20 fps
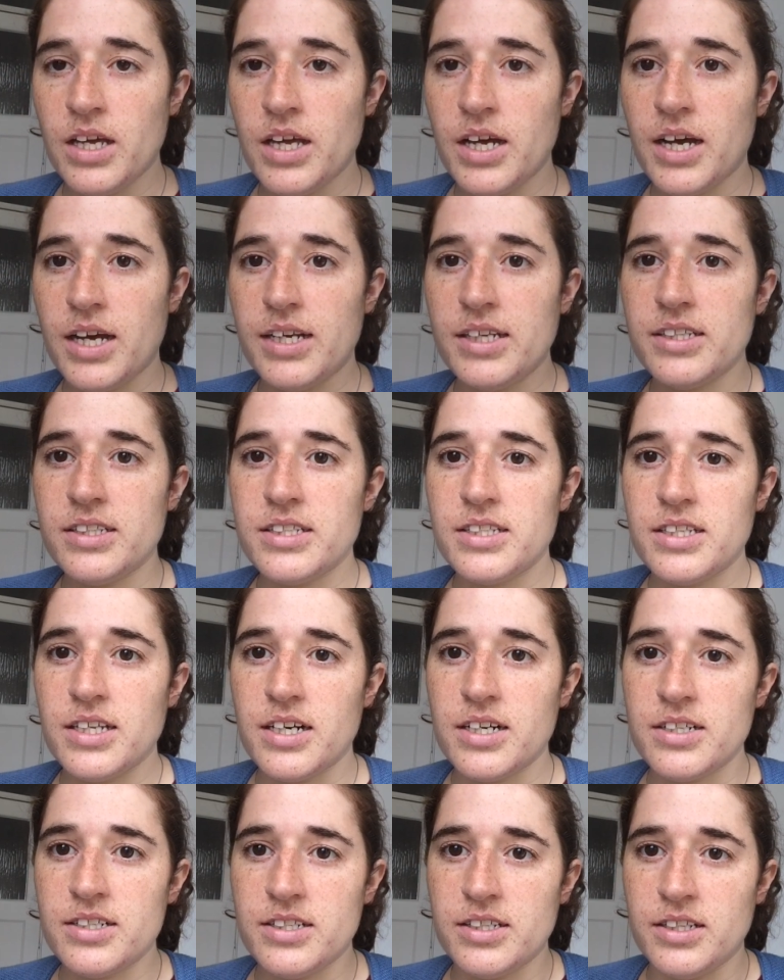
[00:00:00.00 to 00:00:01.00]
And it
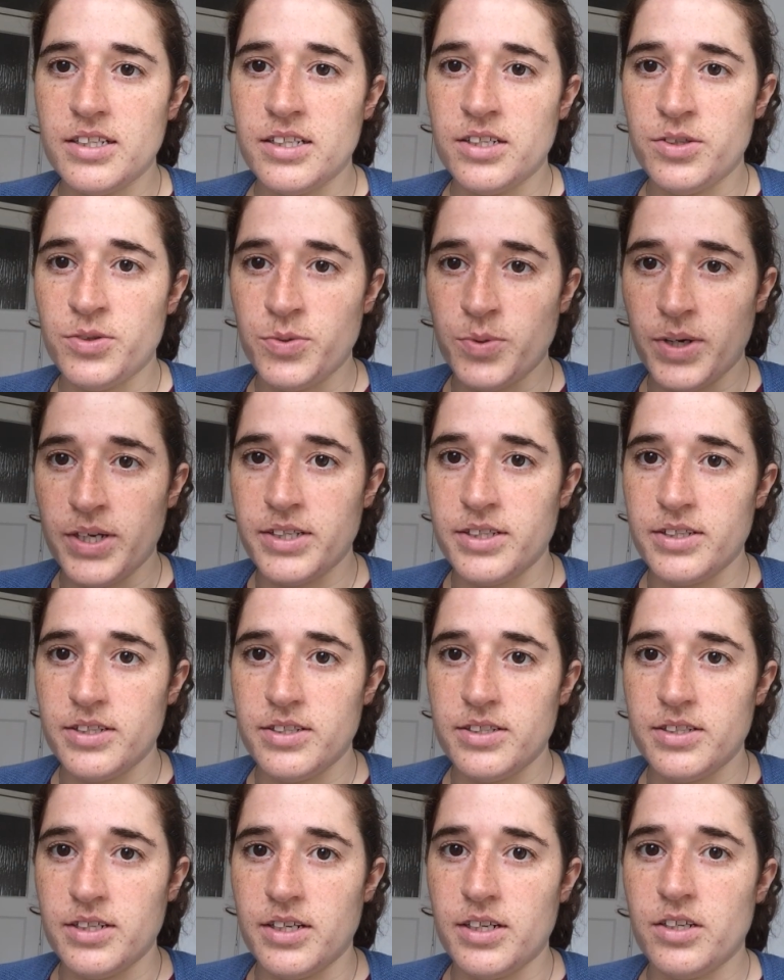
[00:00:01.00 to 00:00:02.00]
starts in the
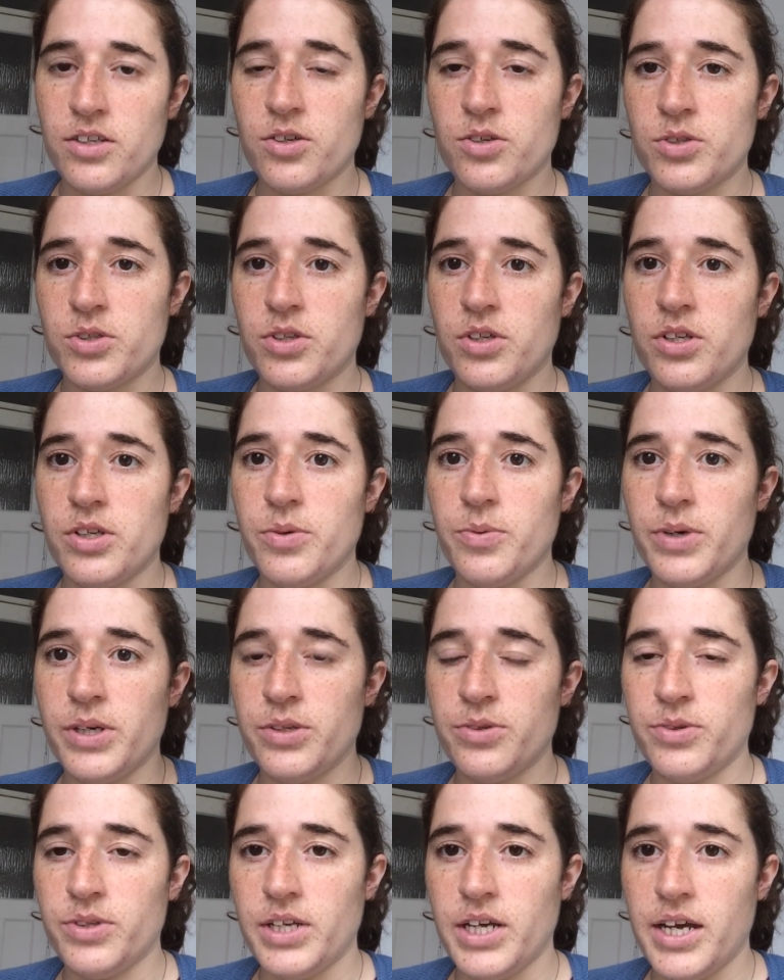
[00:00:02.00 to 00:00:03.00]
20s and it goes all the way
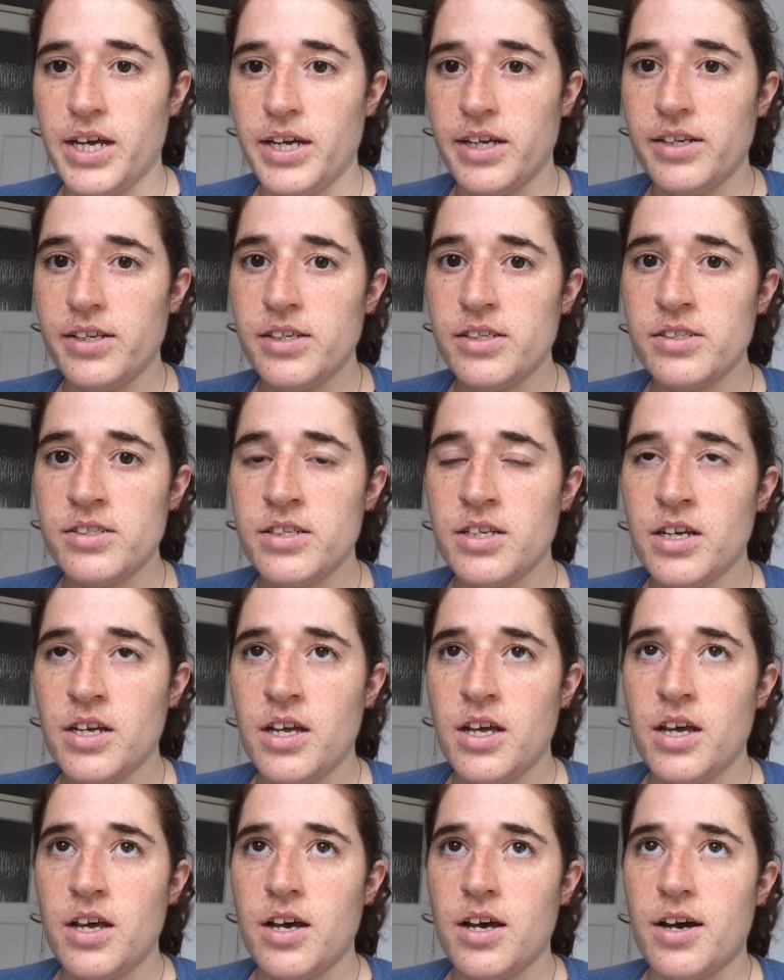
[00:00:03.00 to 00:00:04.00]
to the 80s,
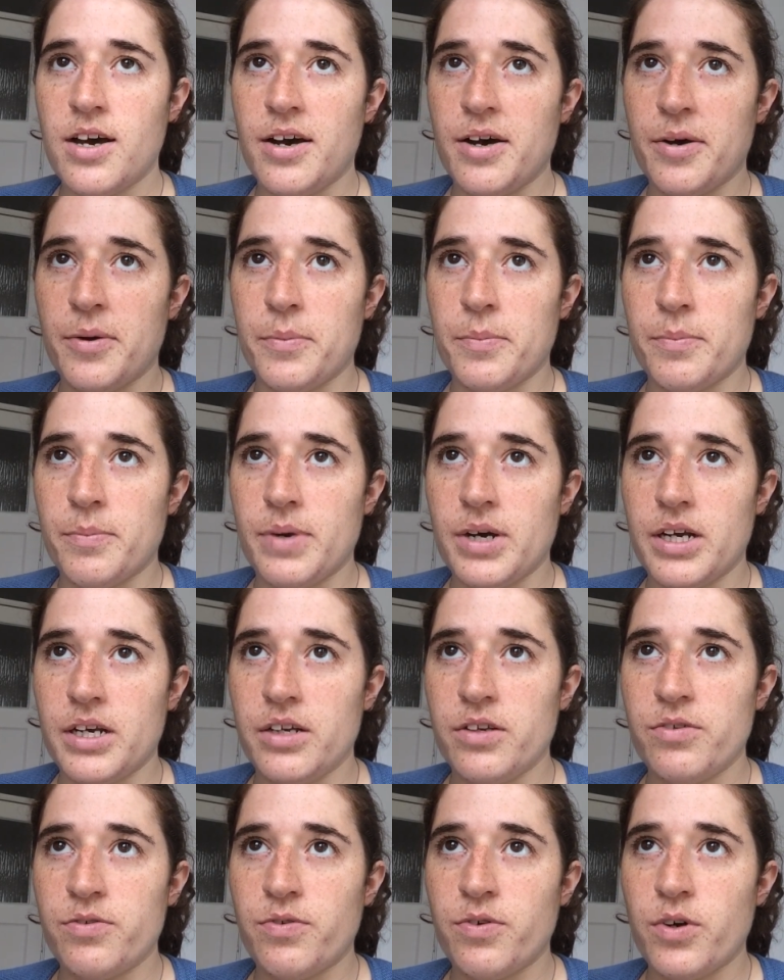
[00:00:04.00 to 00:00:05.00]
and
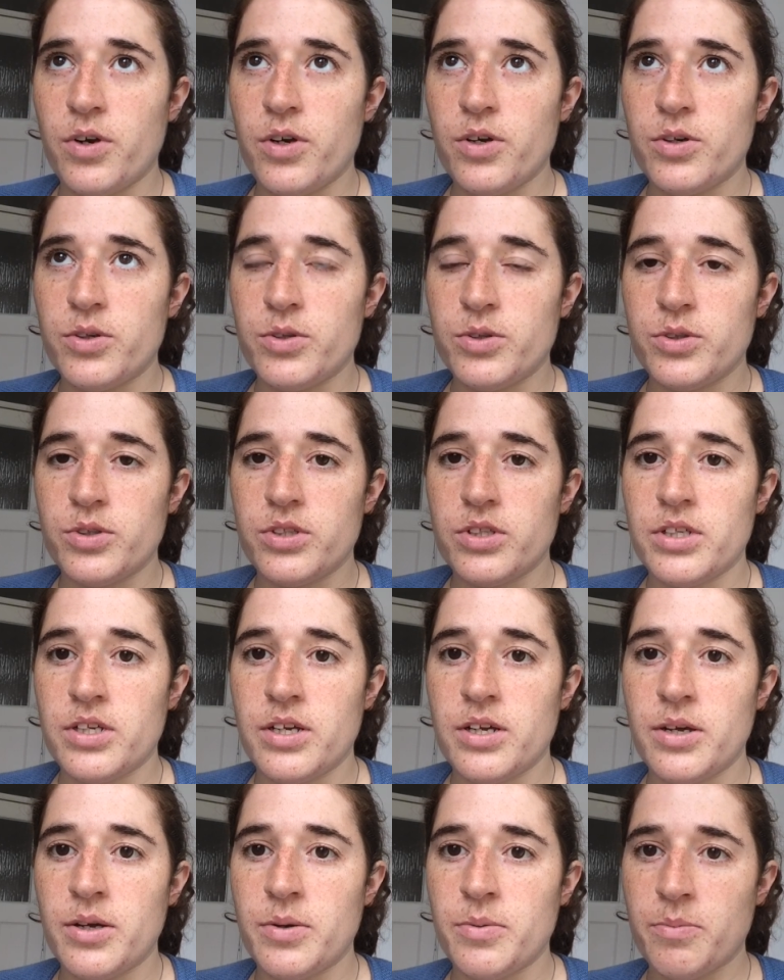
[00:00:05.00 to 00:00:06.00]
it follows
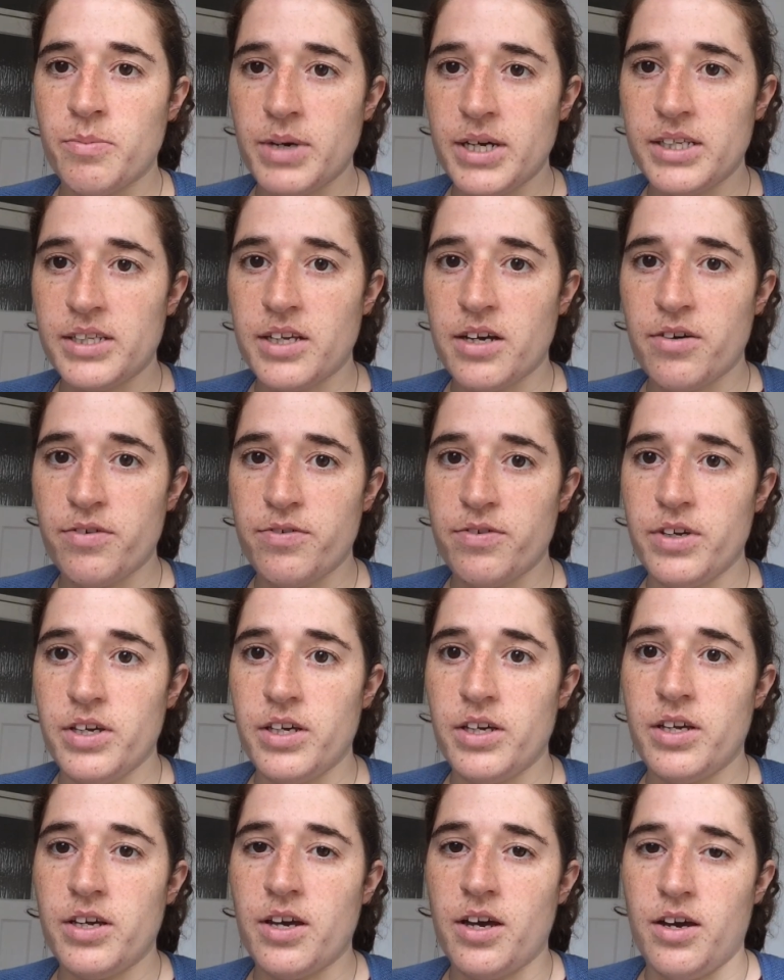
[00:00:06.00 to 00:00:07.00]

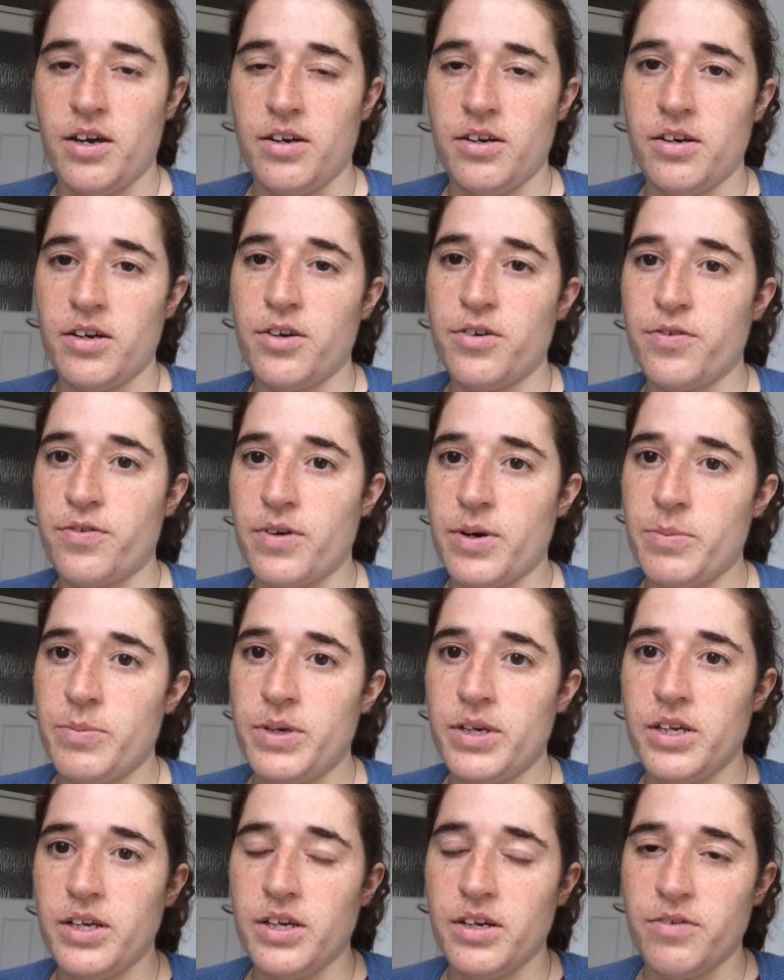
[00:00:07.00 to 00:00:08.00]
Matafi and her
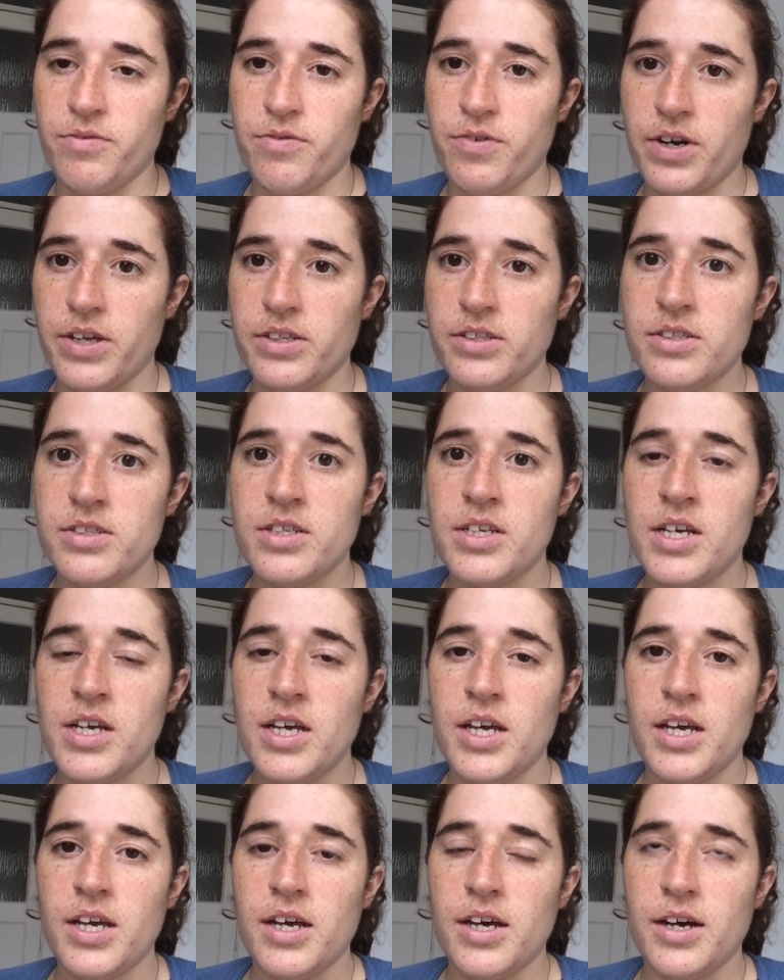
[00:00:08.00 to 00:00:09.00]
family and friends,
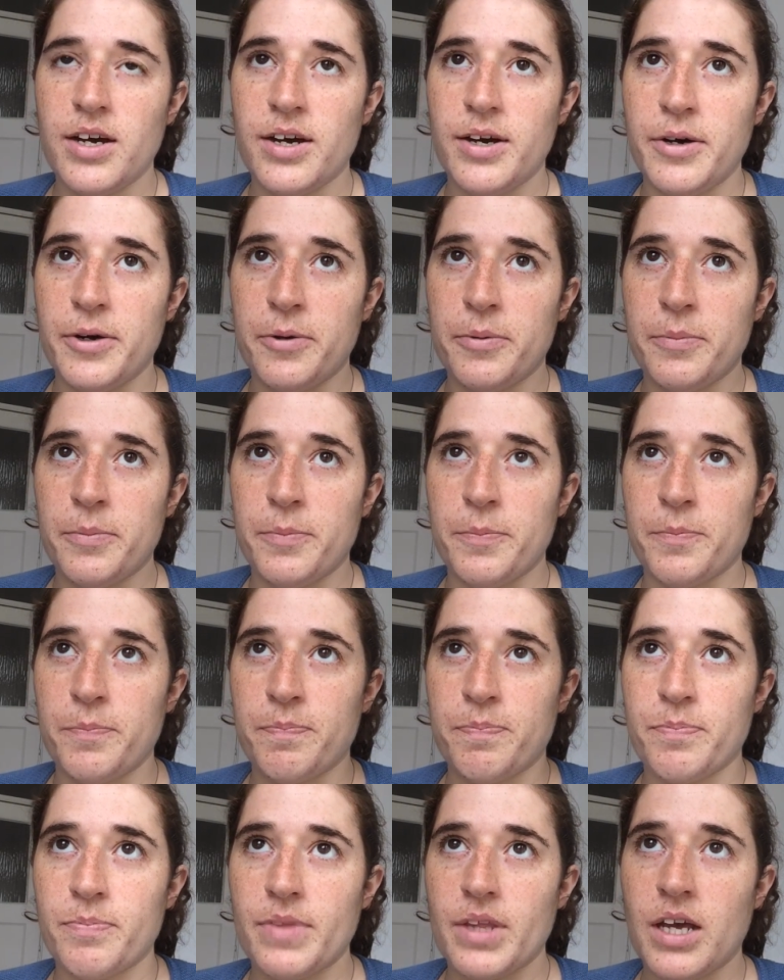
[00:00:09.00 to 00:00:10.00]

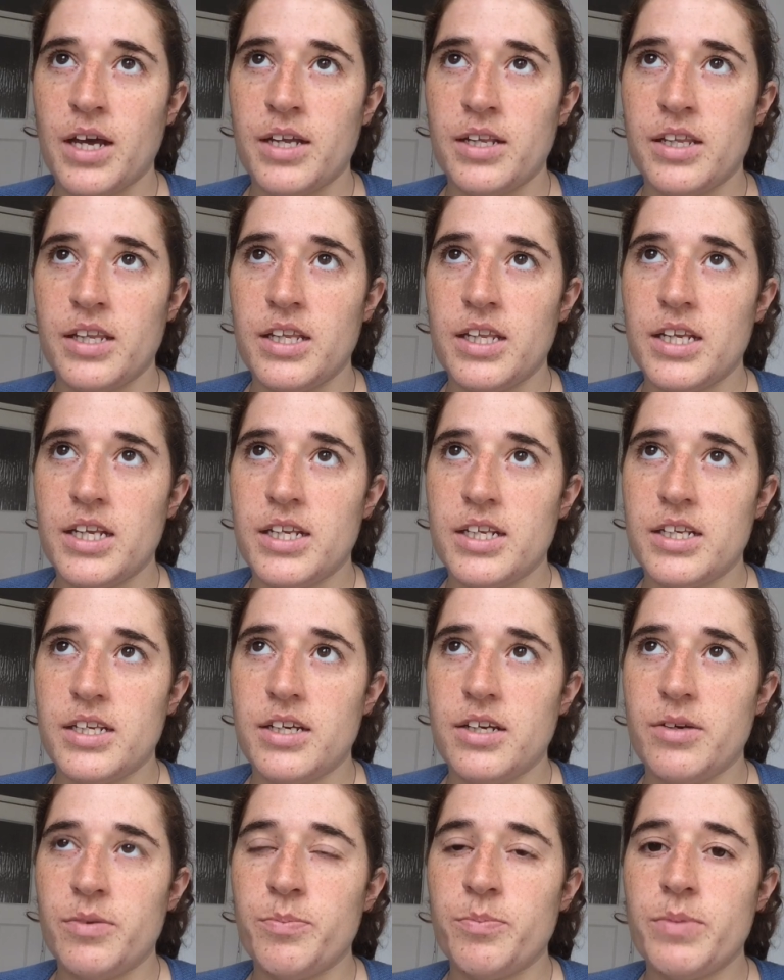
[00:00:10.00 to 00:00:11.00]
and
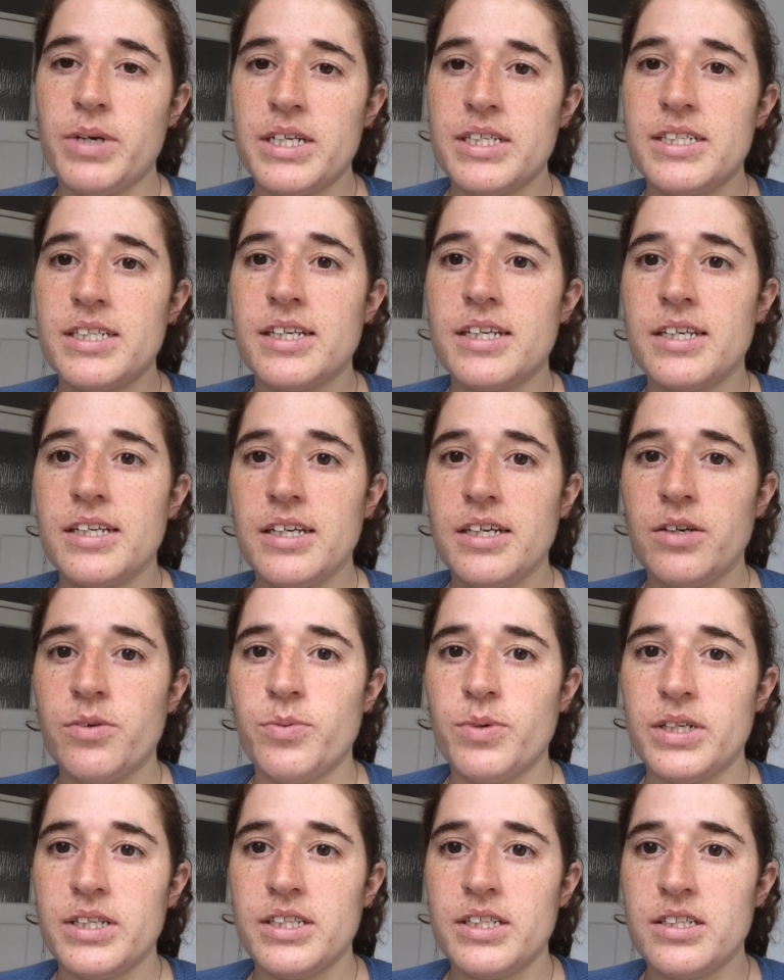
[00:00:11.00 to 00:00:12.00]
basically
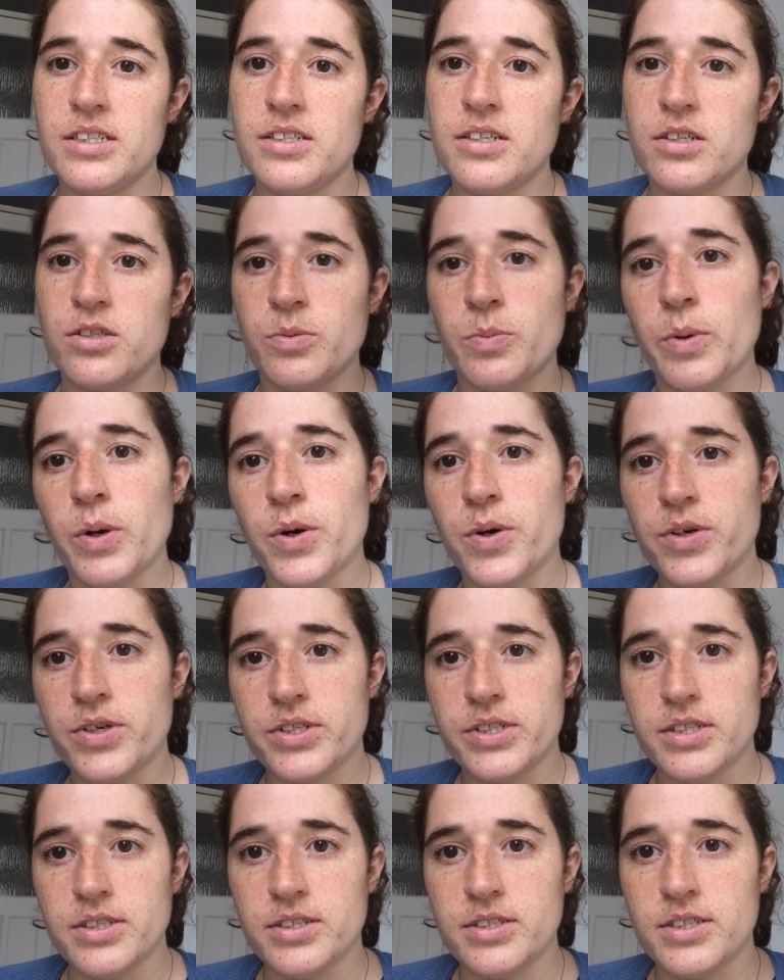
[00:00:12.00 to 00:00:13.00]
what this
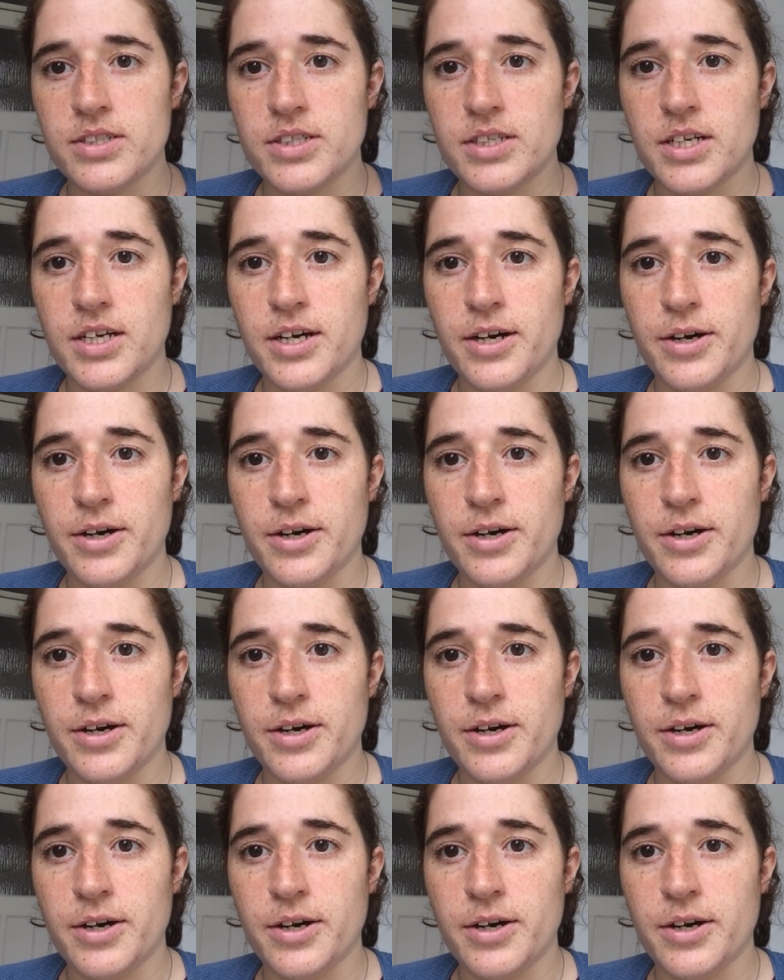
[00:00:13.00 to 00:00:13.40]
explores is